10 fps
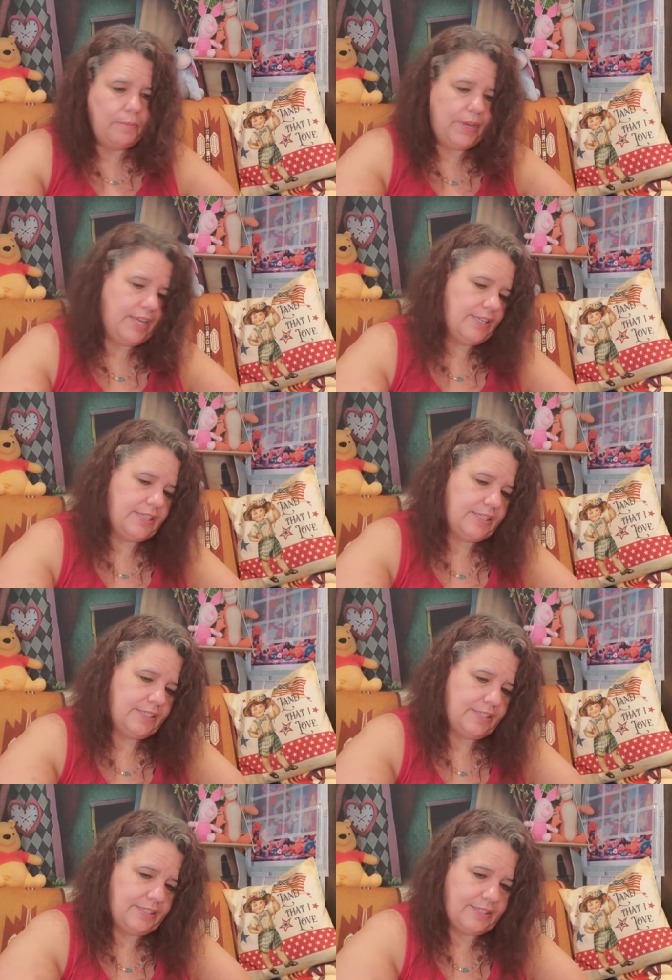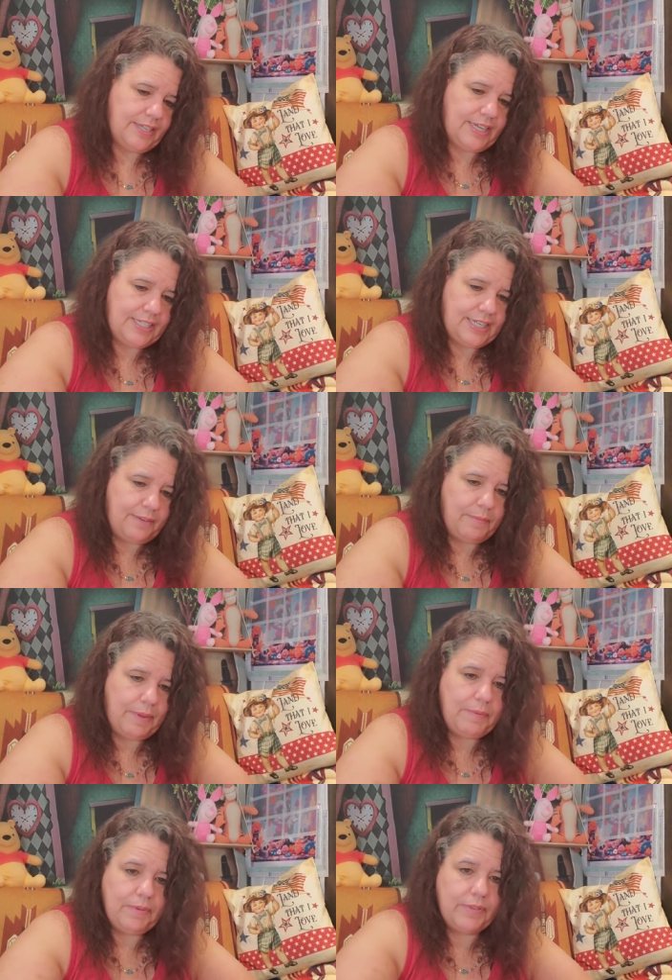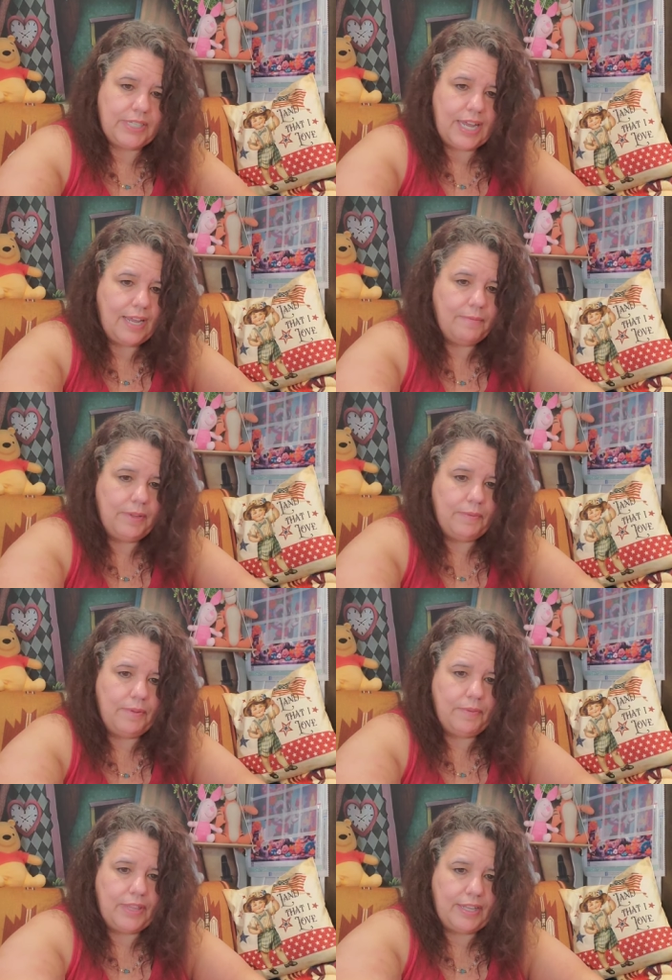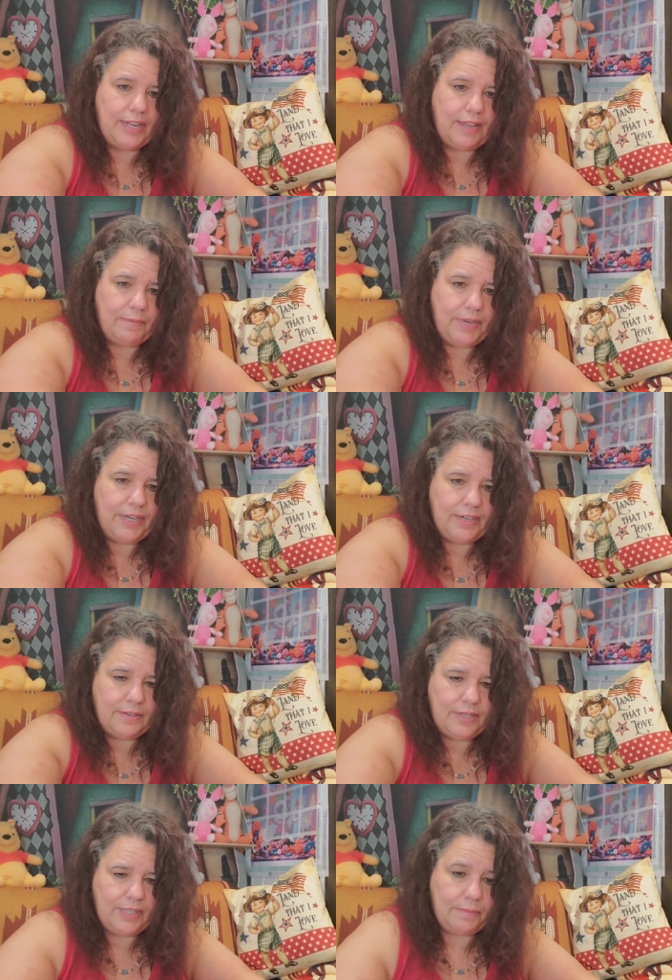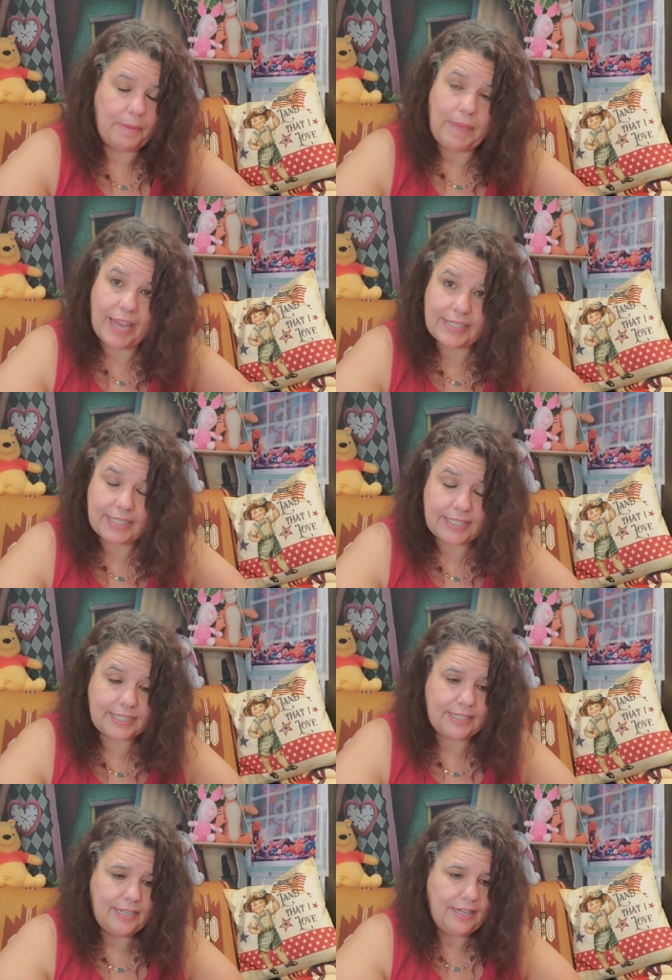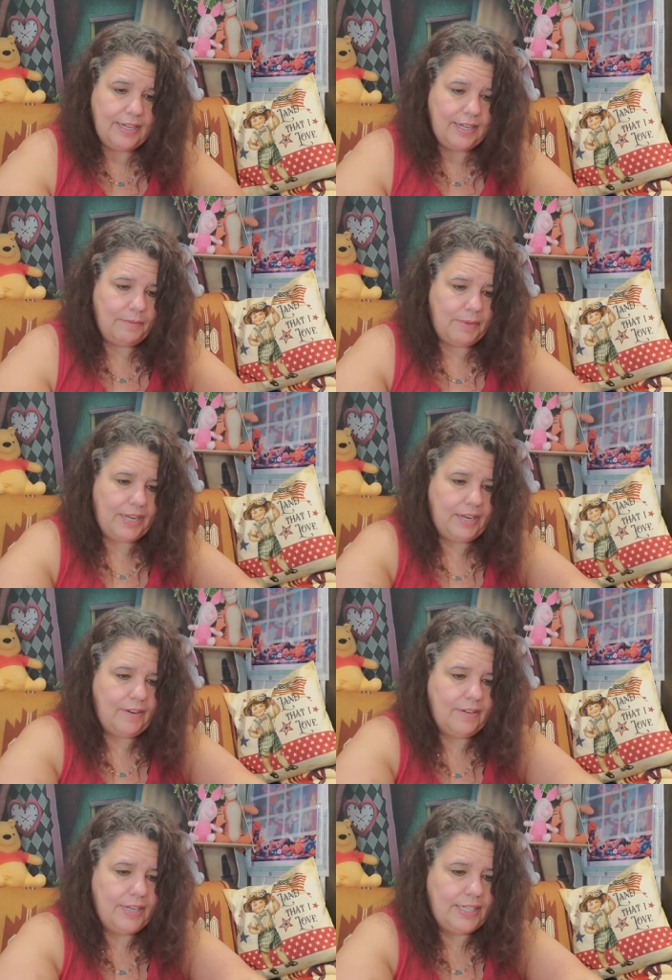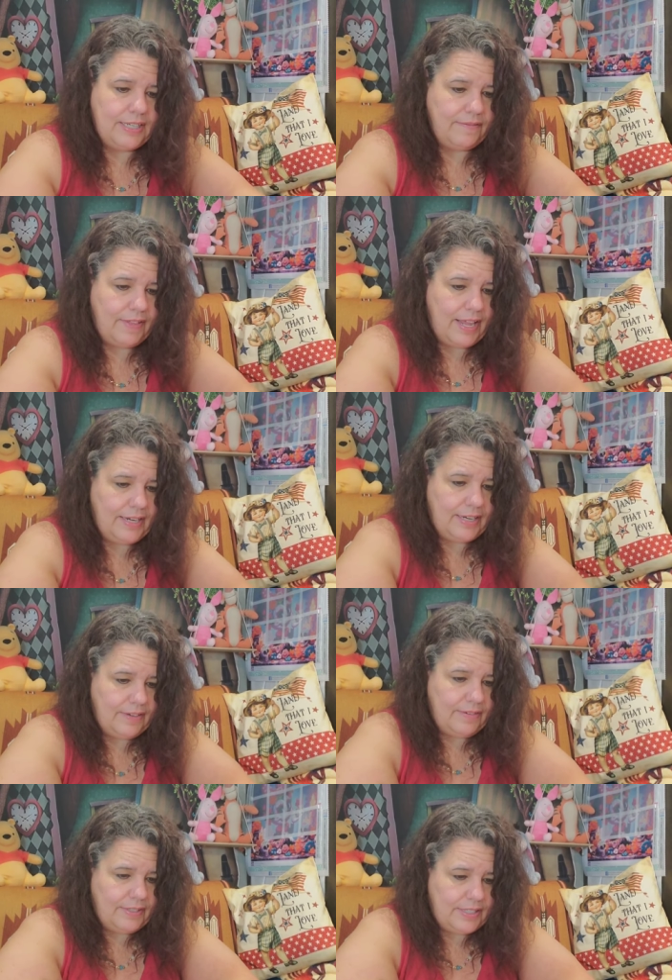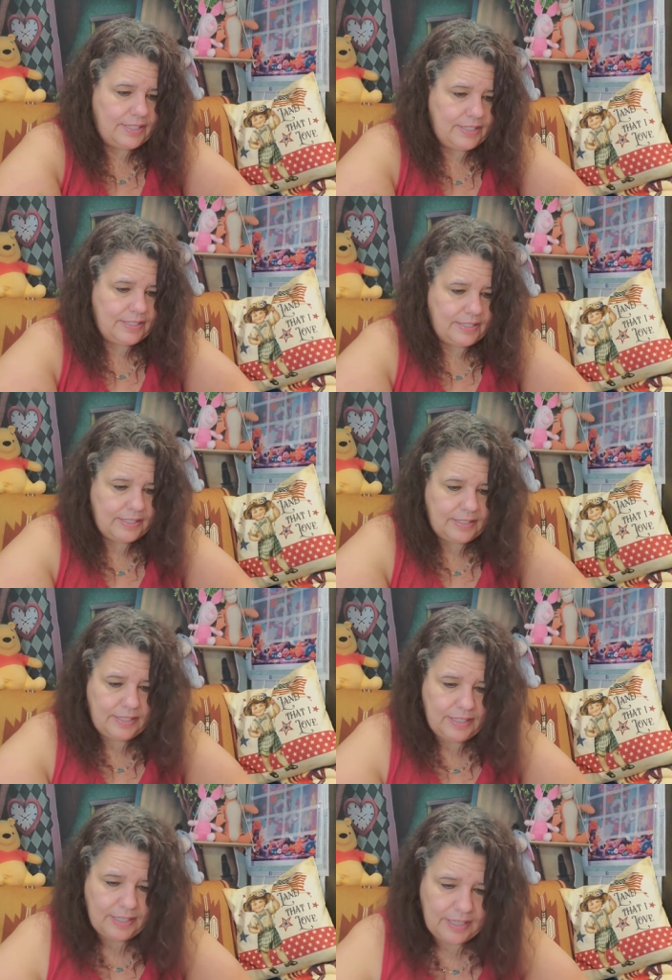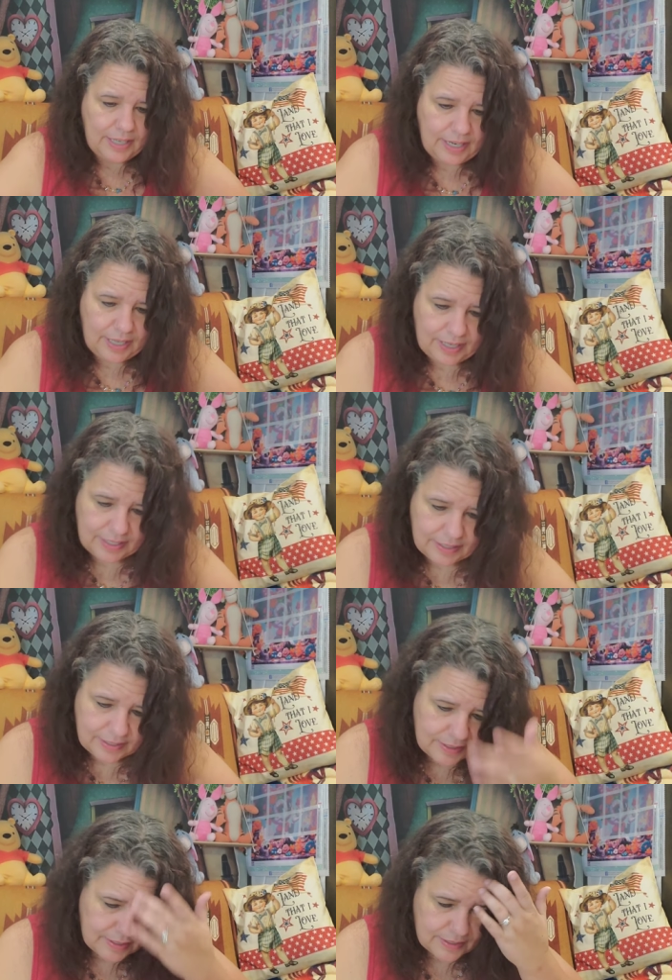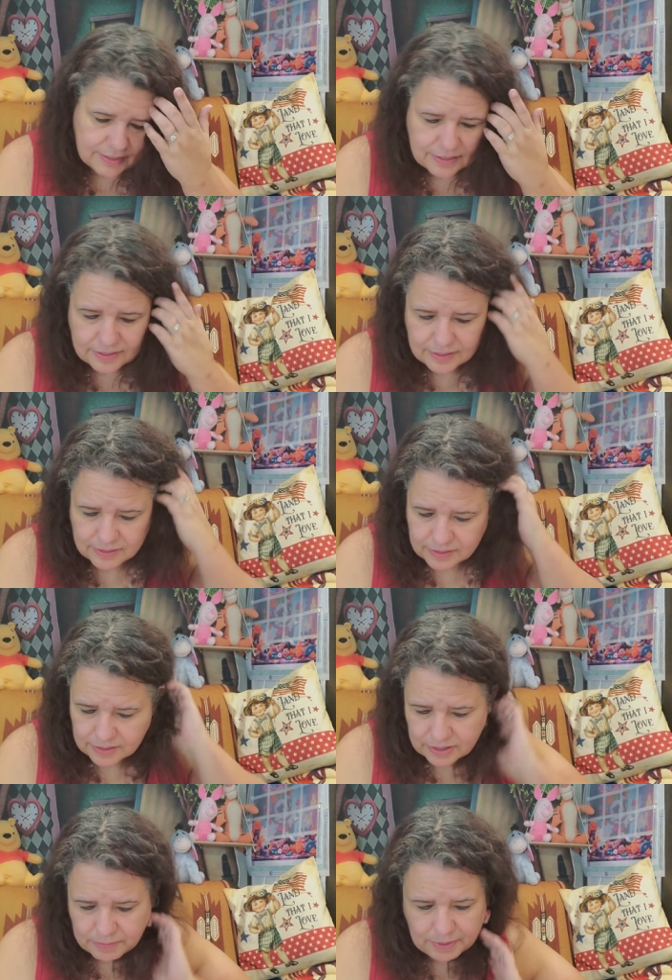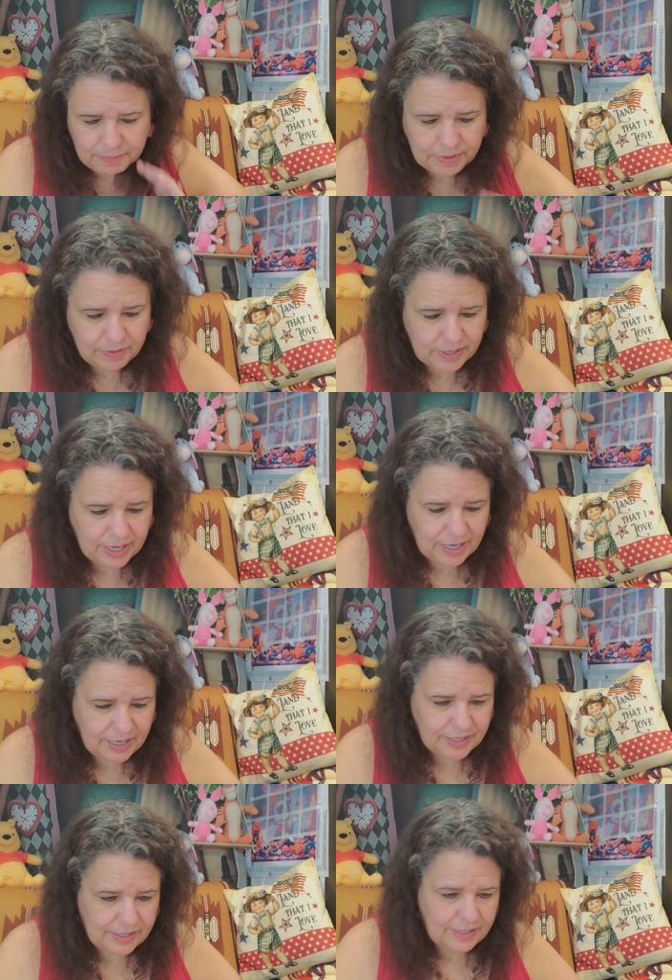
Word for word: But like I said, maybe with time, maybe with it being underneath my matches, it might get all nicely flattened out and she might be okay.